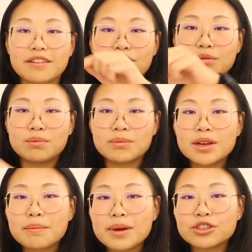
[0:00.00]
if you
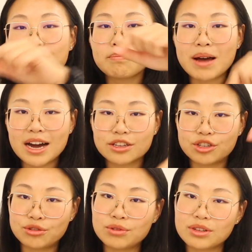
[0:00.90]
measure back
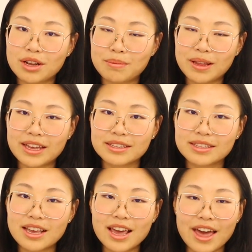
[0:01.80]
two club lengths
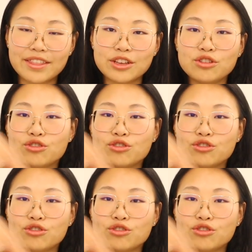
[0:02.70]
and then you